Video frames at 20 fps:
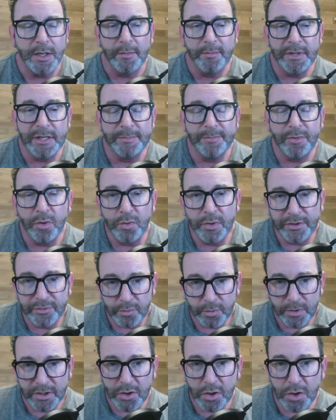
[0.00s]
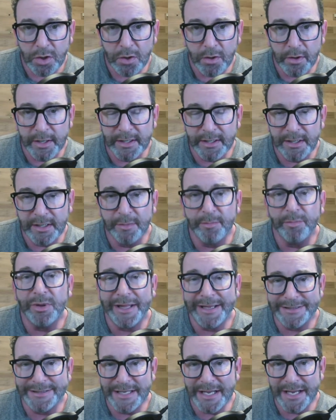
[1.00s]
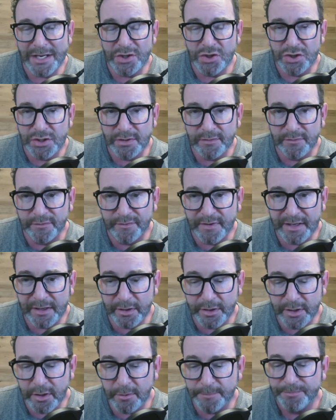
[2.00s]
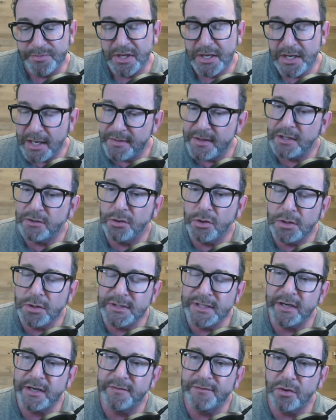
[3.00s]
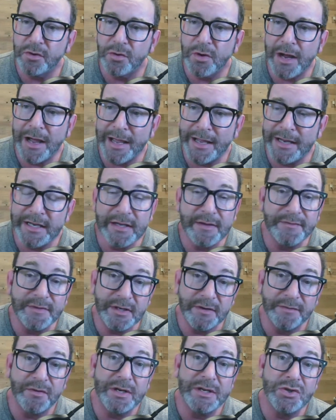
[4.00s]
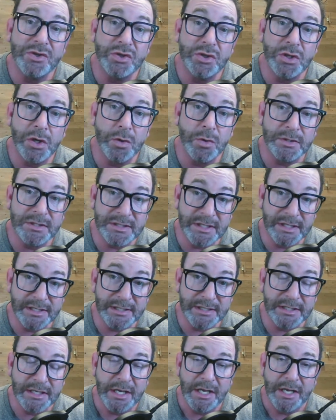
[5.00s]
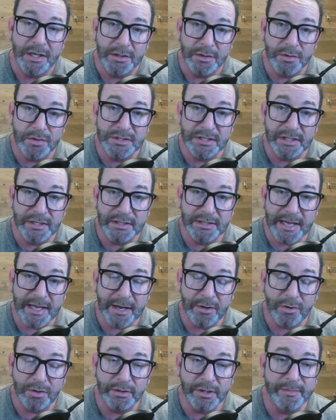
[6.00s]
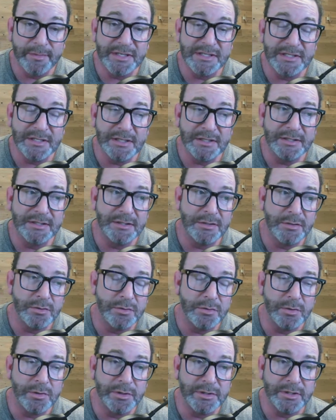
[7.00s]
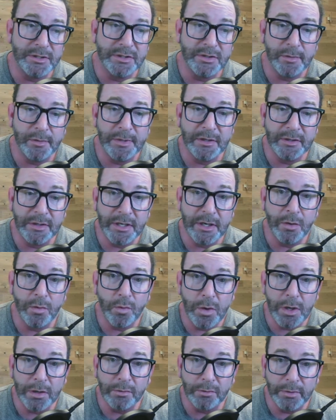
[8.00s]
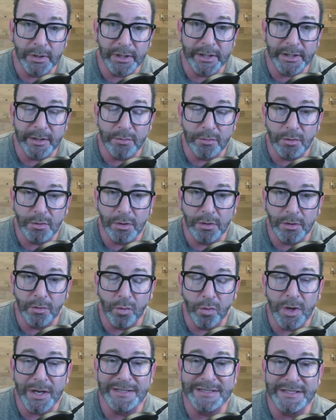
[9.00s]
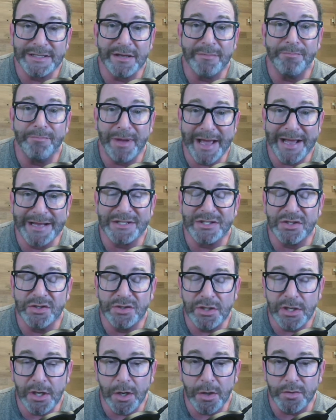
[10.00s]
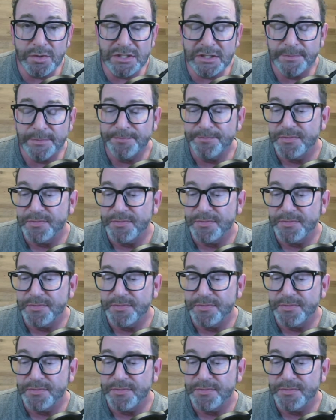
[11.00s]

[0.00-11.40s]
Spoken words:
people with recurrent implantation failure, and they looked at a variety of different doses using the tacrolimus to determine, what's the best dose.